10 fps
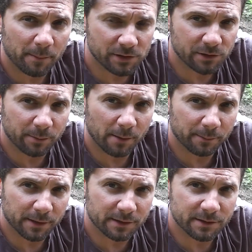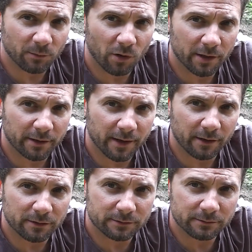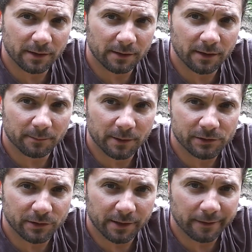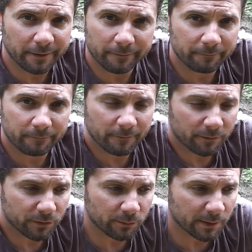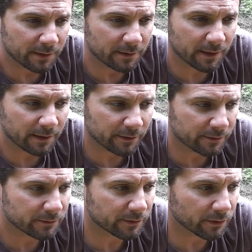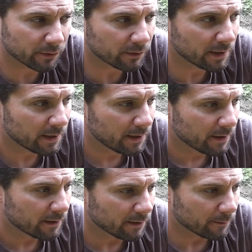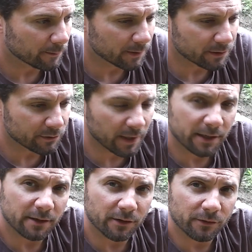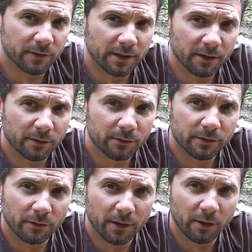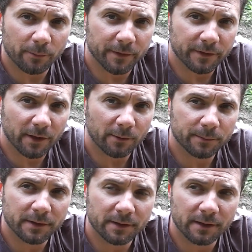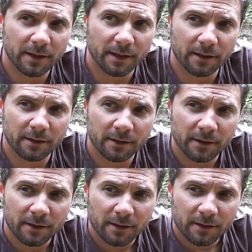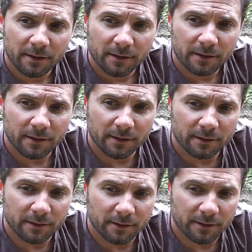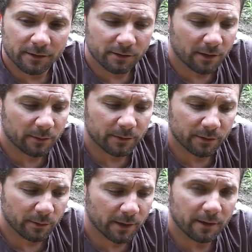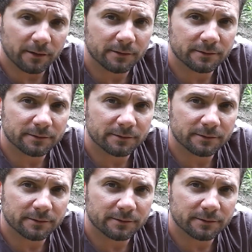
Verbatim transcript: but you're pumping some water out and then measuring it a few minutes later. So um, I'm going to do that in another video. So I hope this helped, and and uh, good luck with your well.